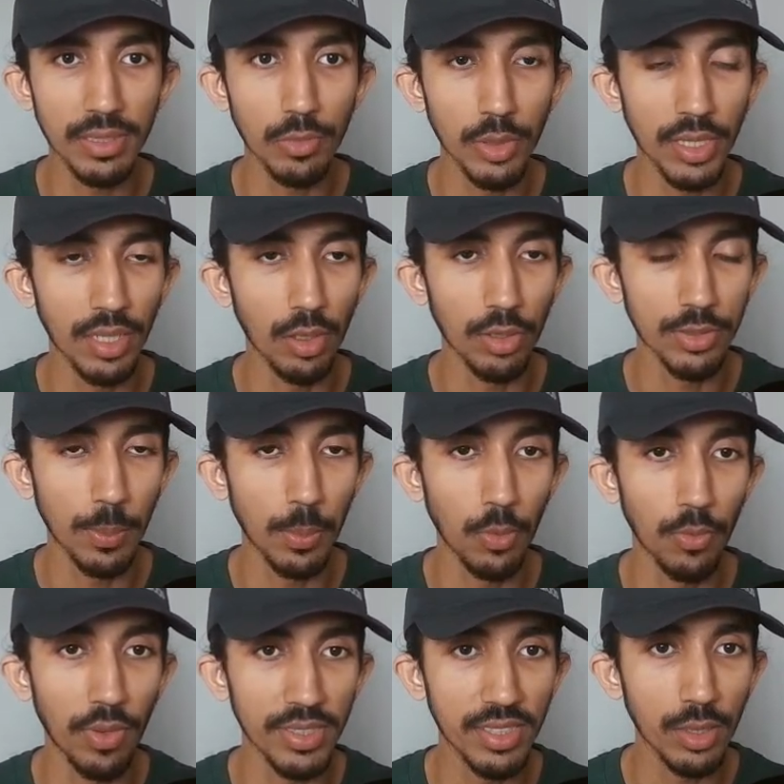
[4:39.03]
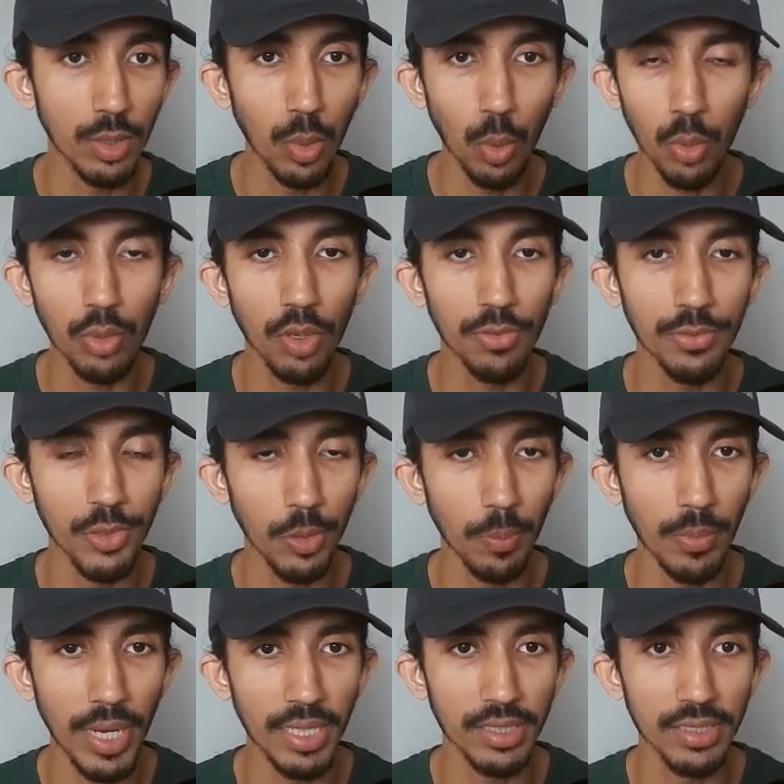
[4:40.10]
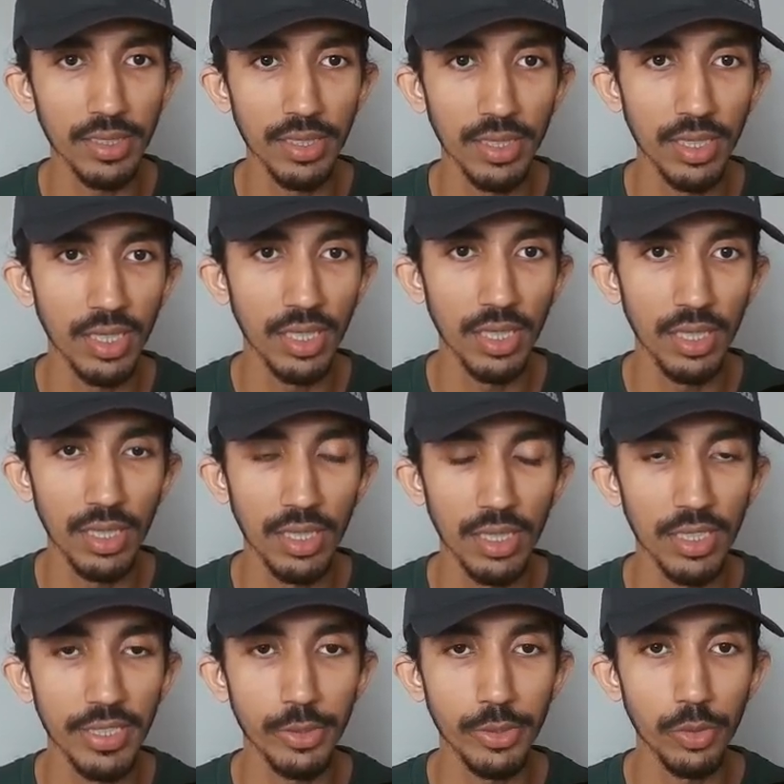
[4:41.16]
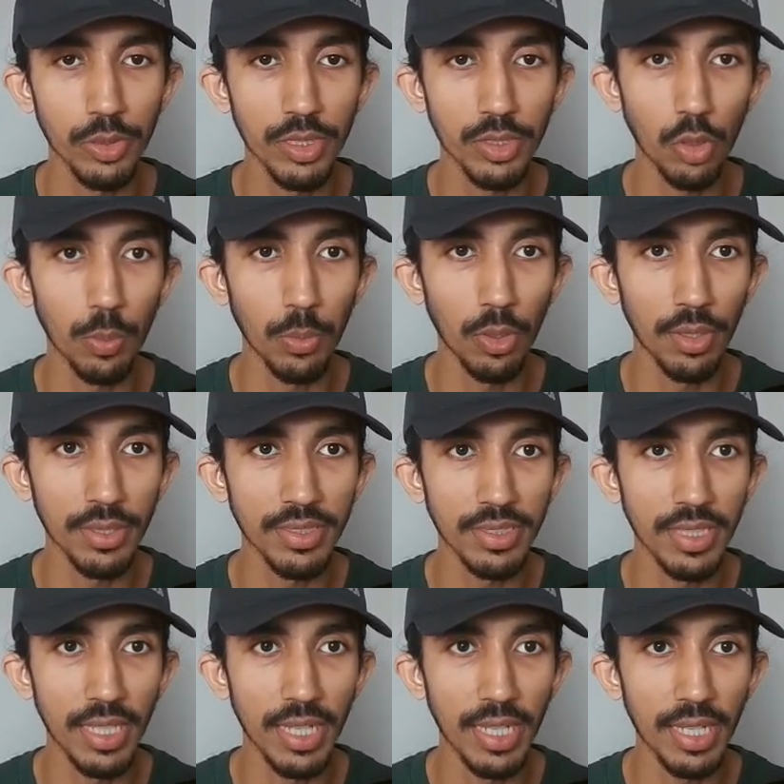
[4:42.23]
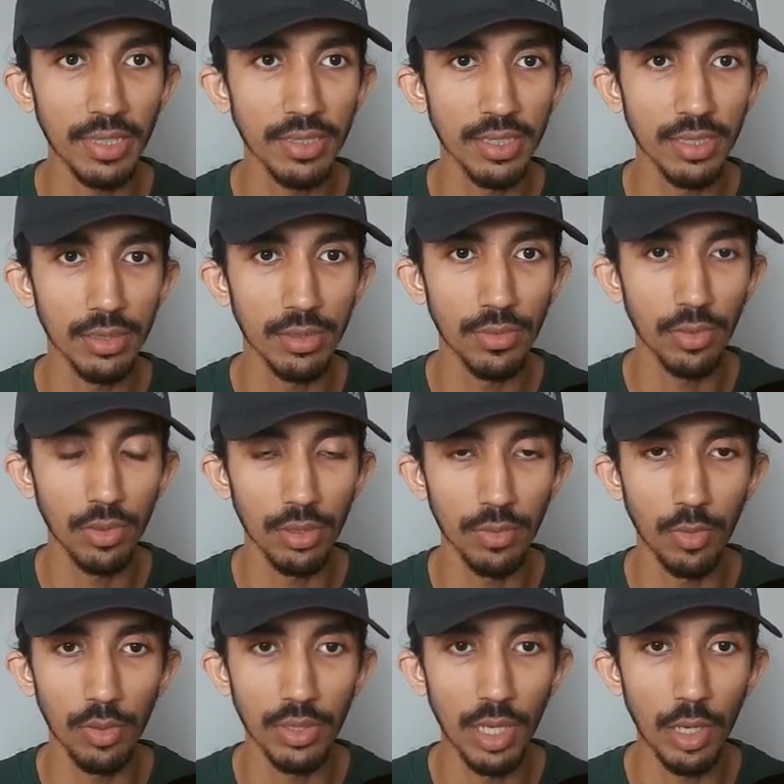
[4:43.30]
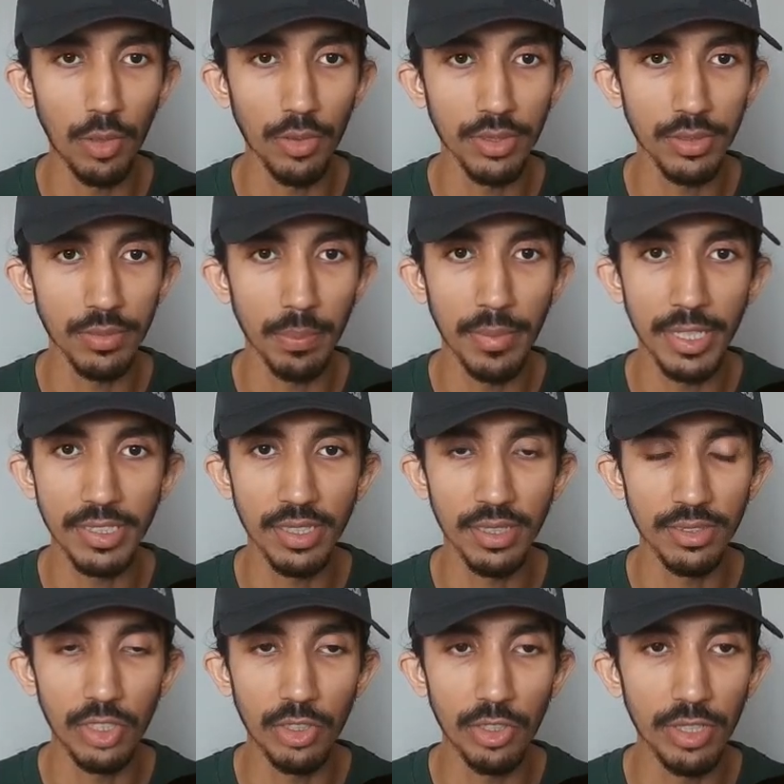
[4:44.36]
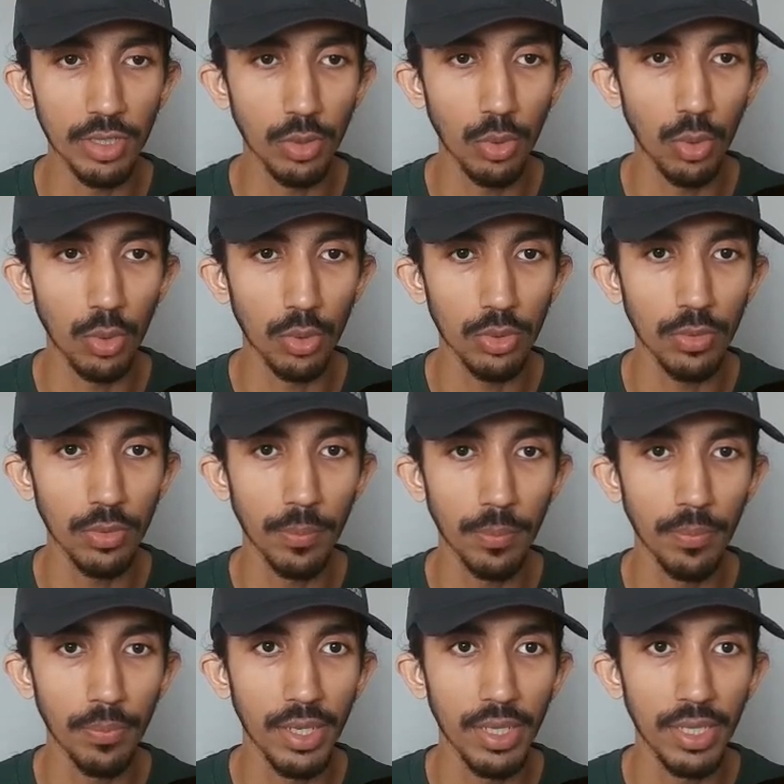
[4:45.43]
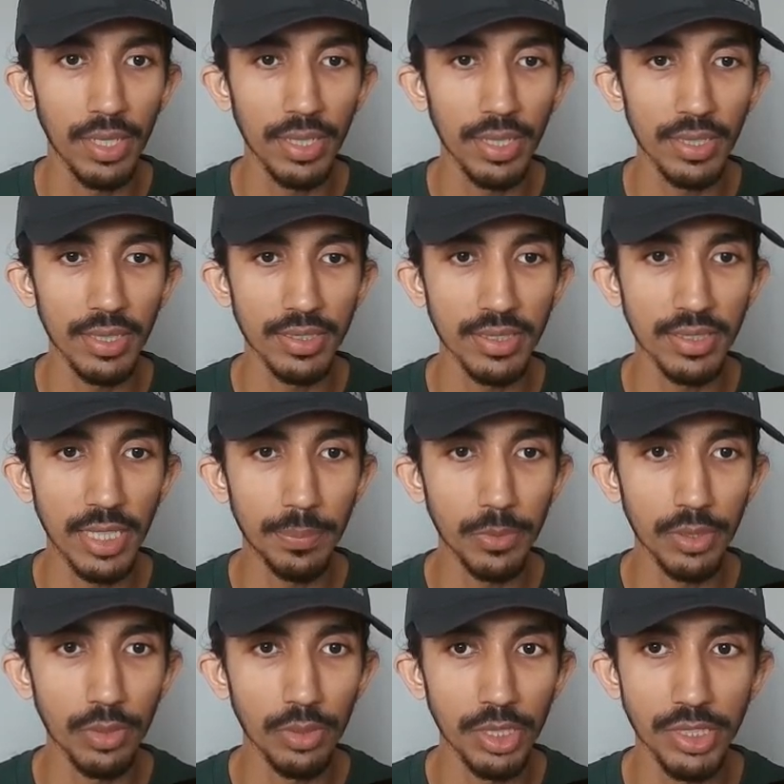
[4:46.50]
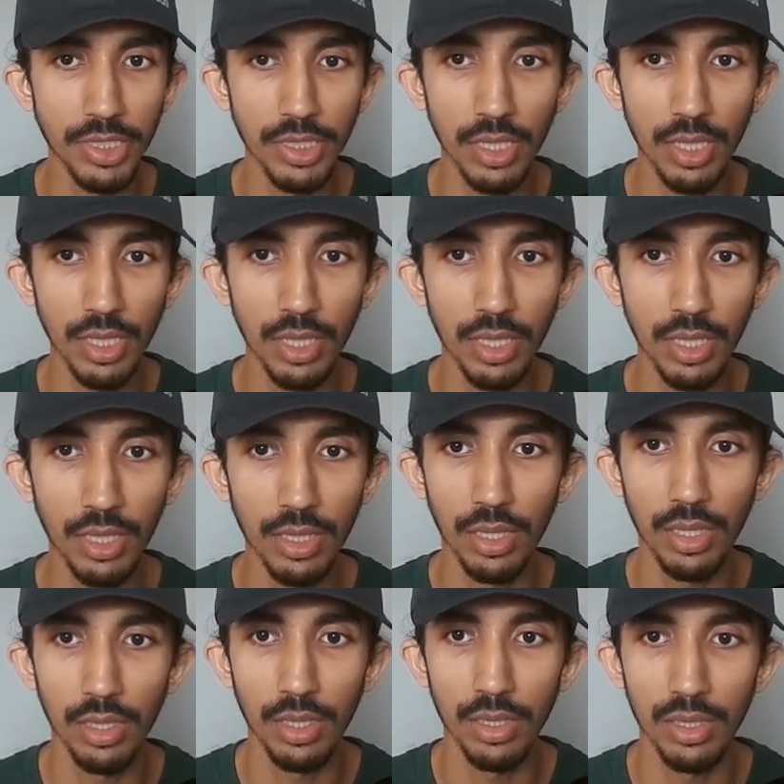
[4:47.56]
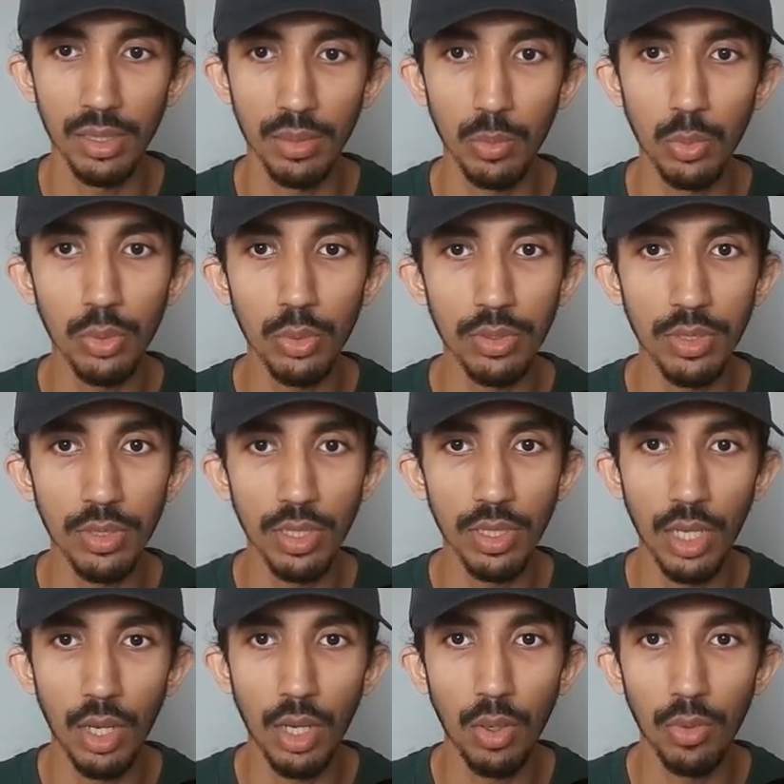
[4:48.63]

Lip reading: We can also provide the logo of your brand. It will incorporate that. For now, it made a generic logo. Escape to Indonesia. Book now.